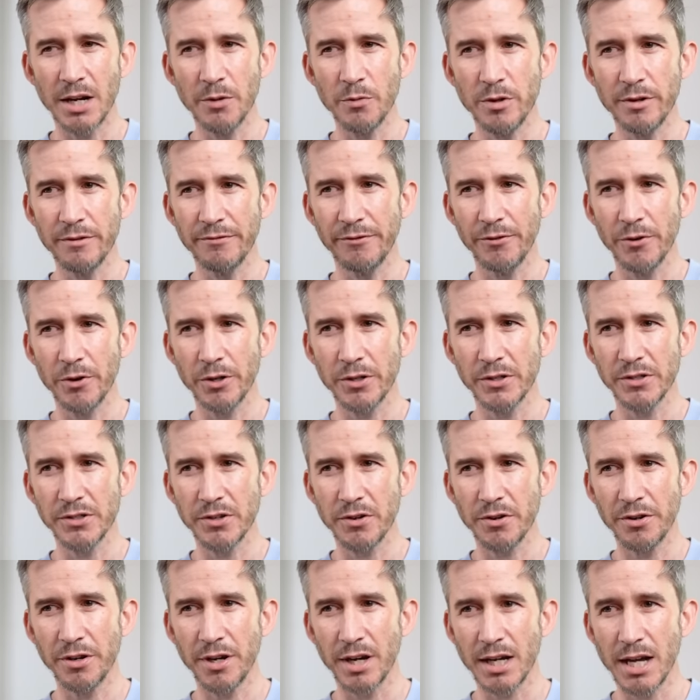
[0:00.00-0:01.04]
of want to focus
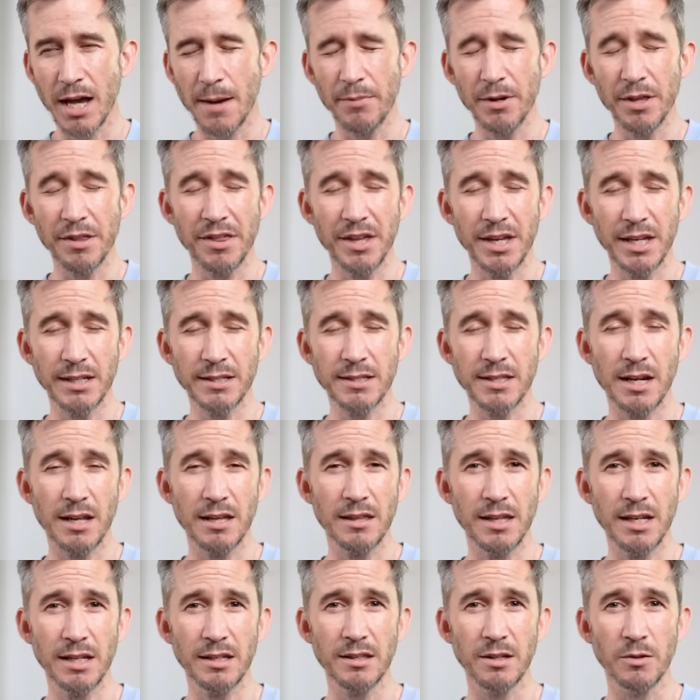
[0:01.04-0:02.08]
on a couple of things that I
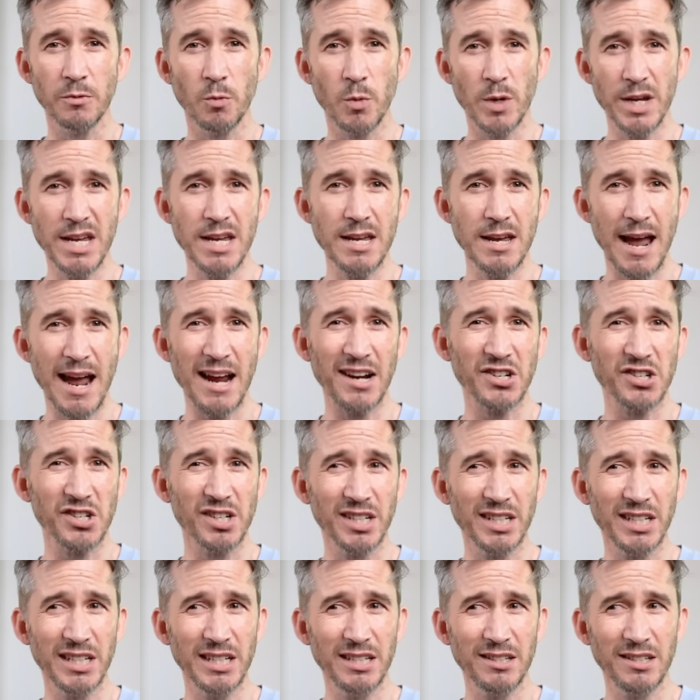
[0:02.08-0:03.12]
think that we
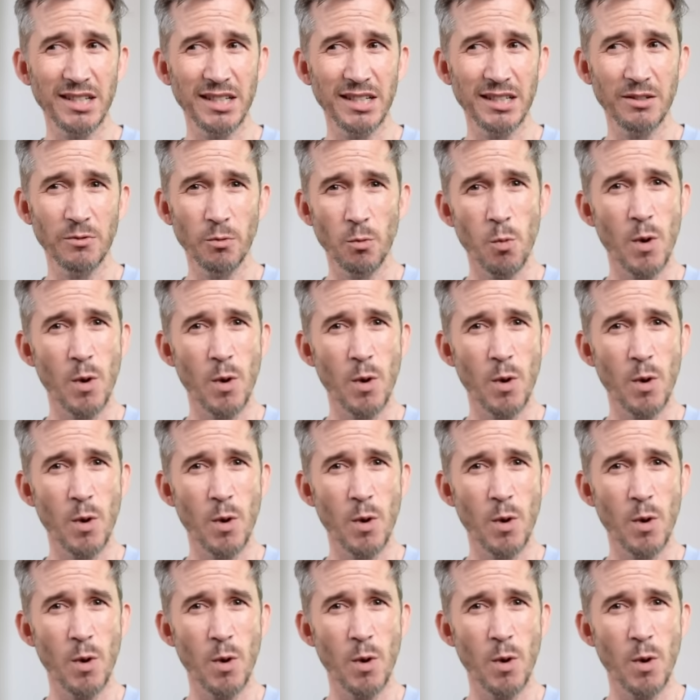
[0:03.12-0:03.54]
actually did